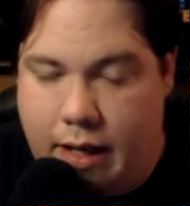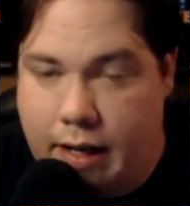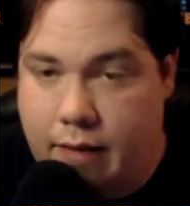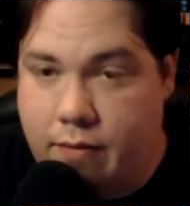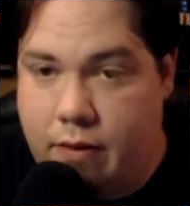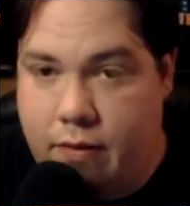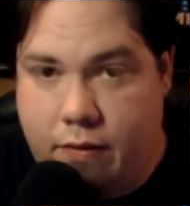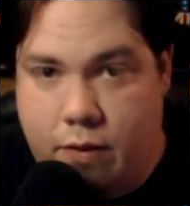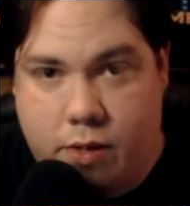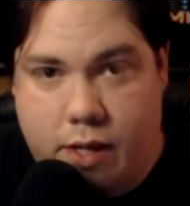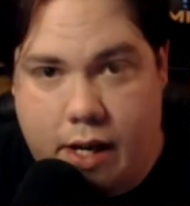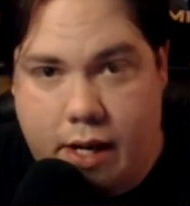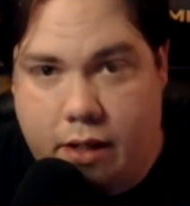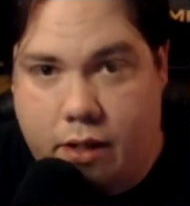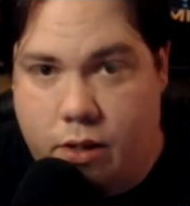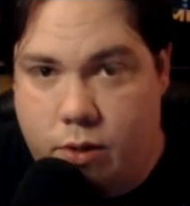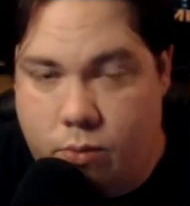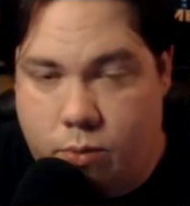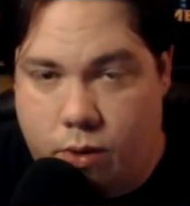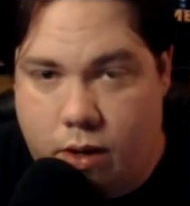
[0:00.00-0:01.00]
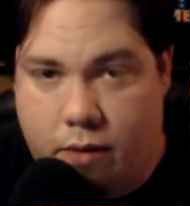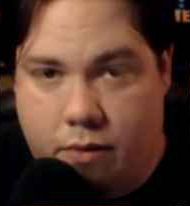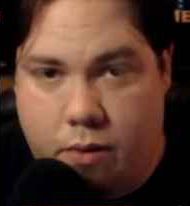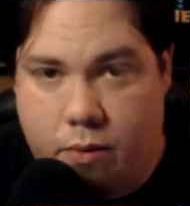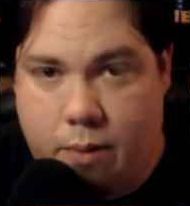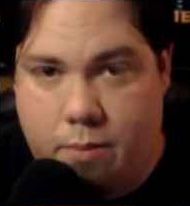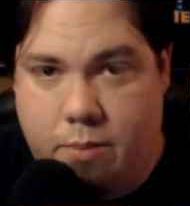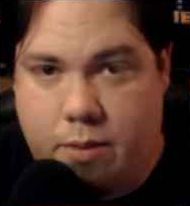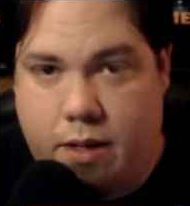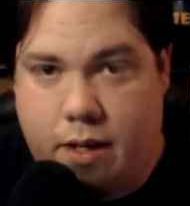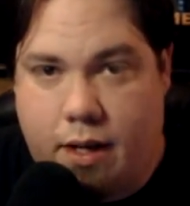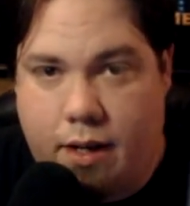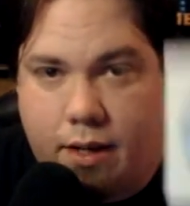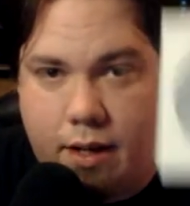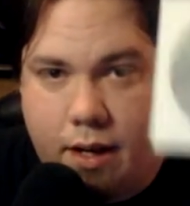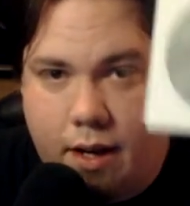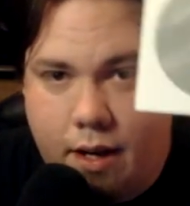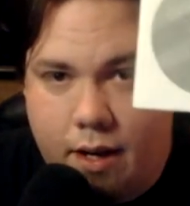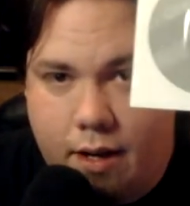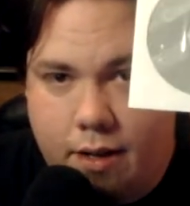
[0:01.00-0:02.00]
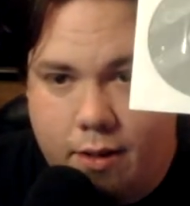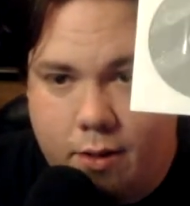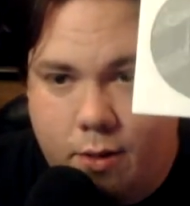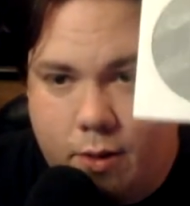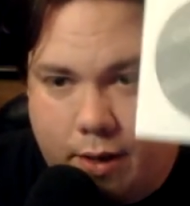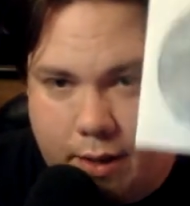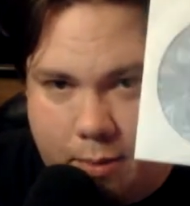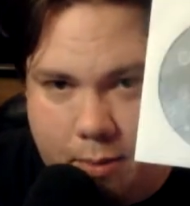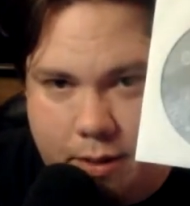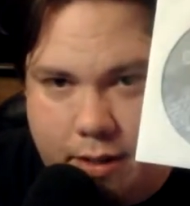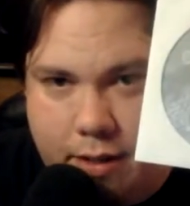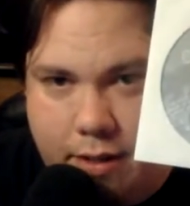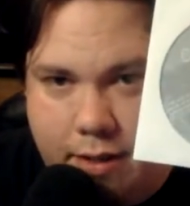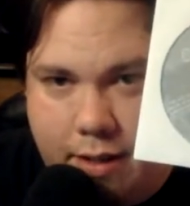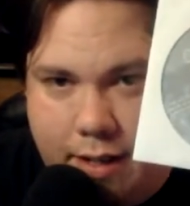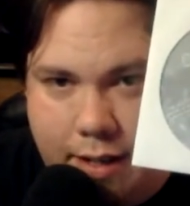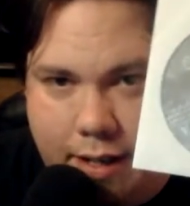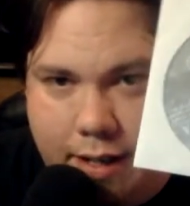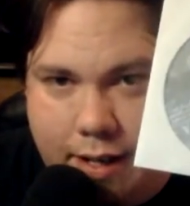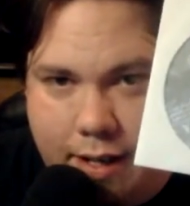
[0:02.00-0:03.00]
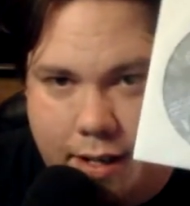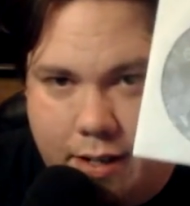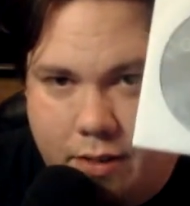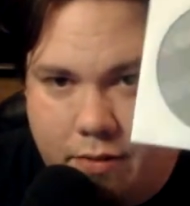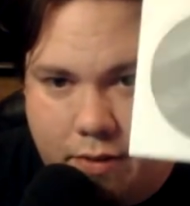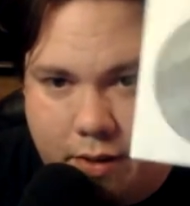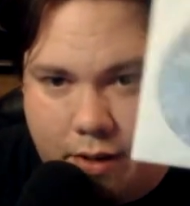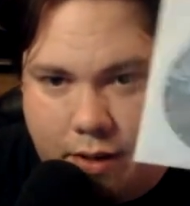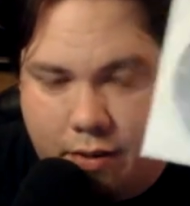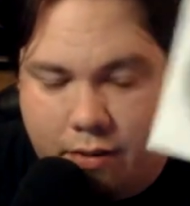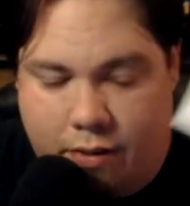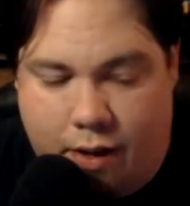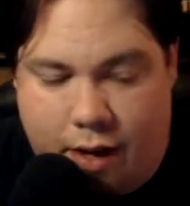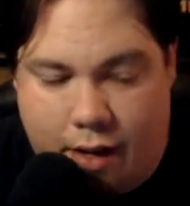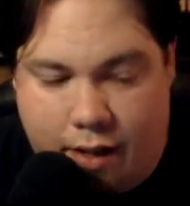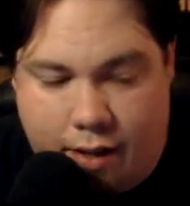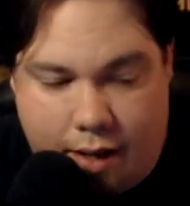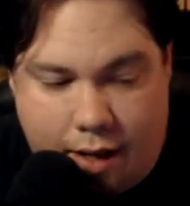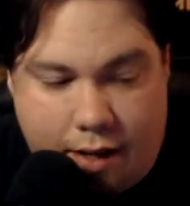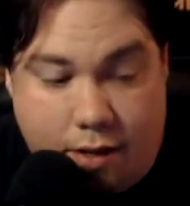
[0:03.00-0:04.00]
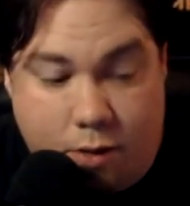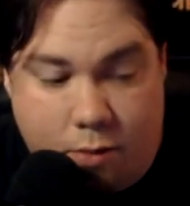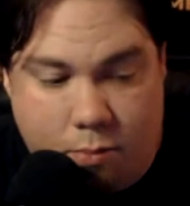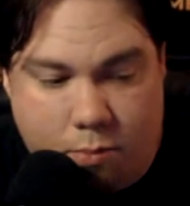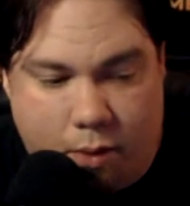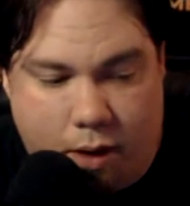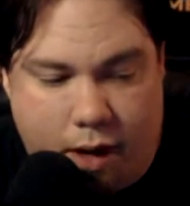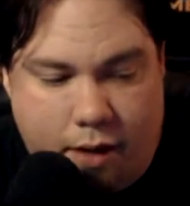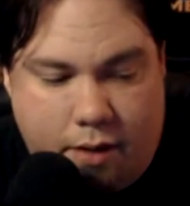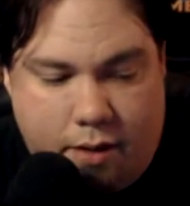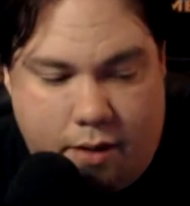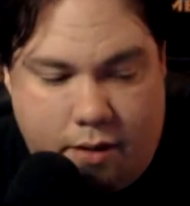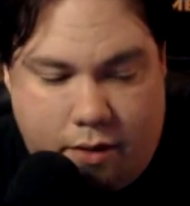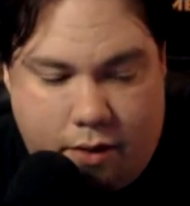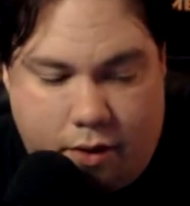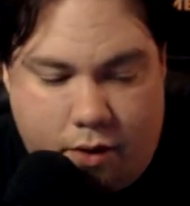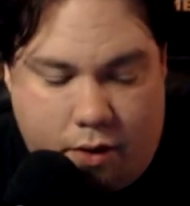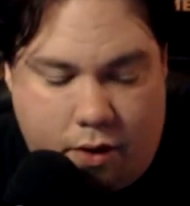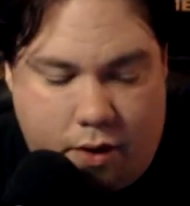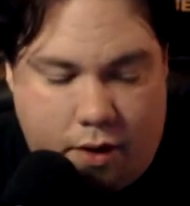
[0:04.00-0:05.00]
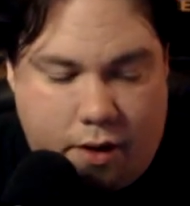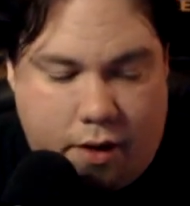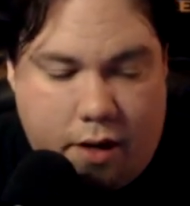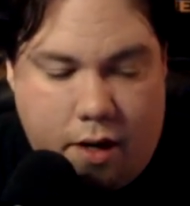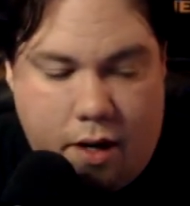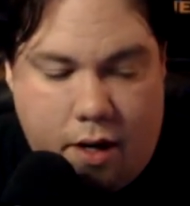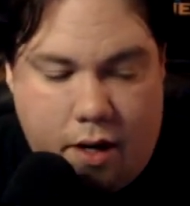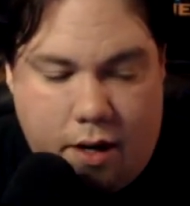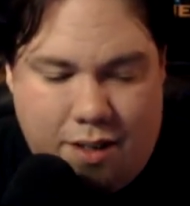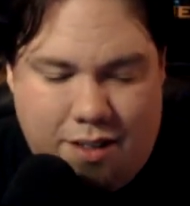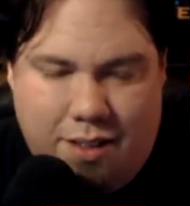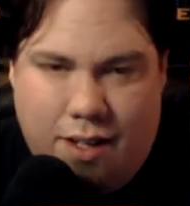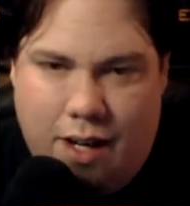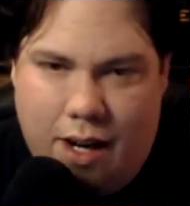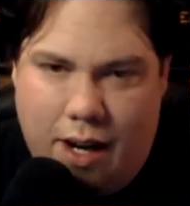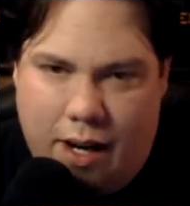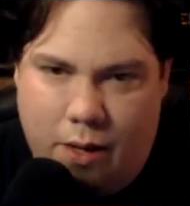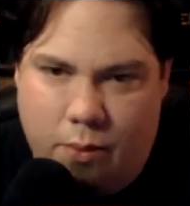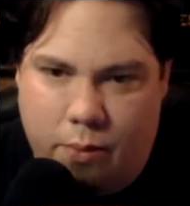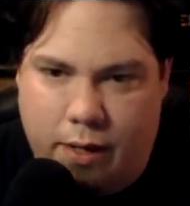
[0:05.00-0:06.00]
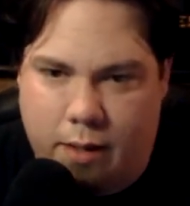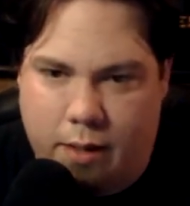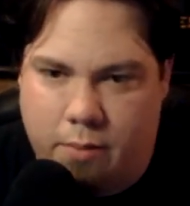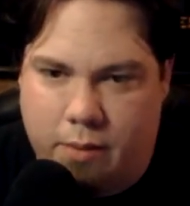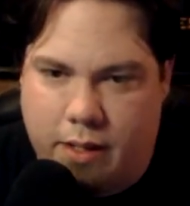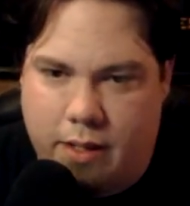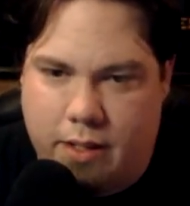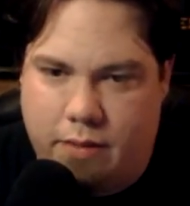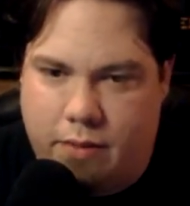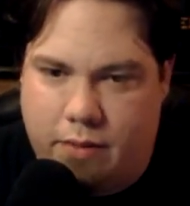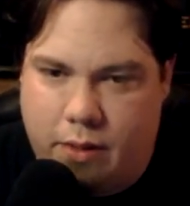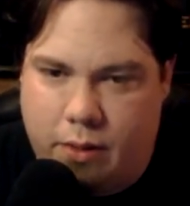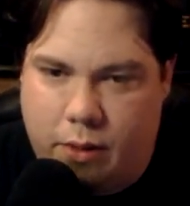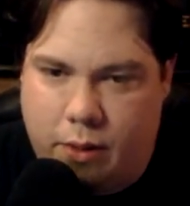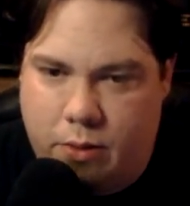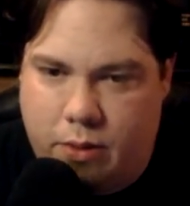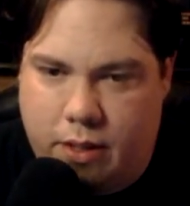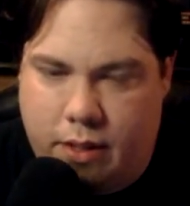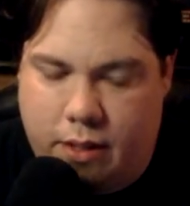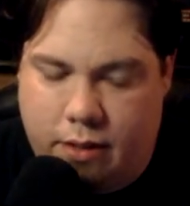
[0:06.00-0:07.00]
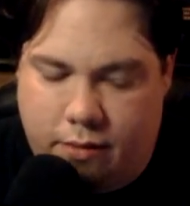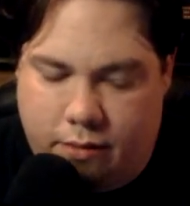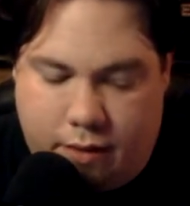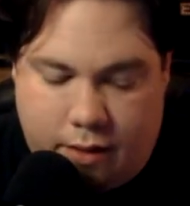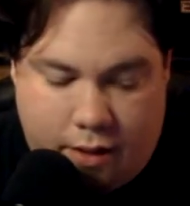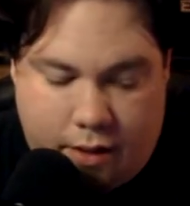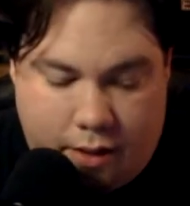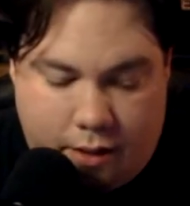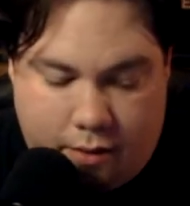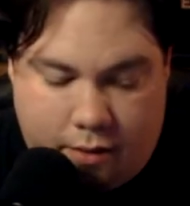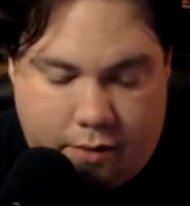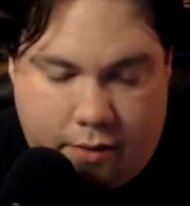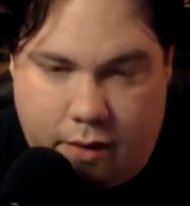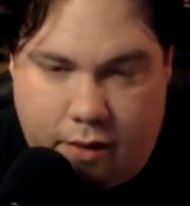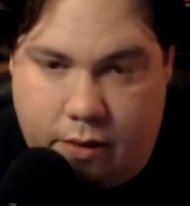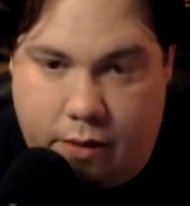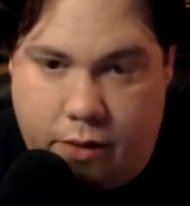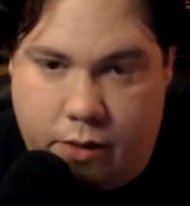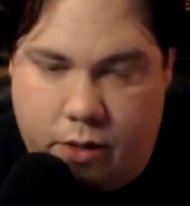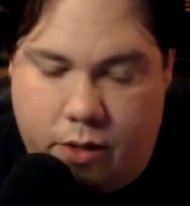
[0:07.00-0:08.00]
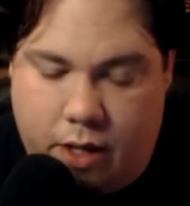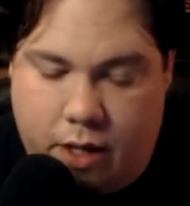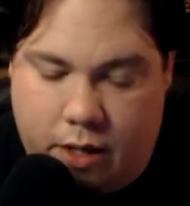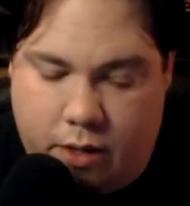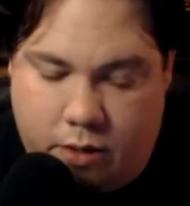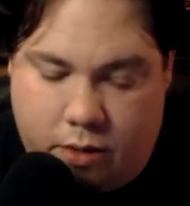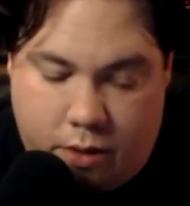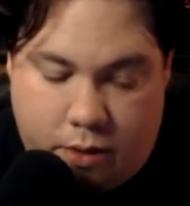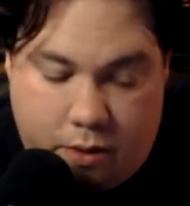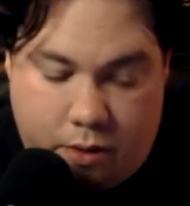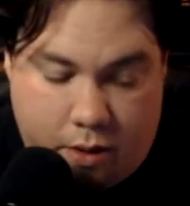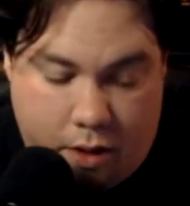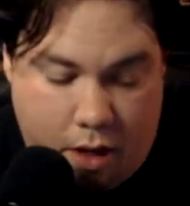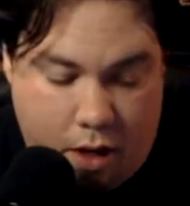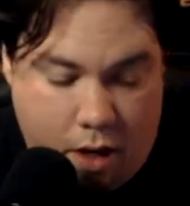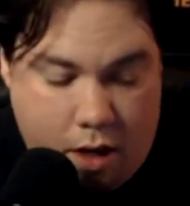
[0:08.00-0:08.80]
Even if you download the one off the website, you have to put the CD in to verify that you bought the card. It's kind of weird because if you lose it, well then you're just kind of screwed.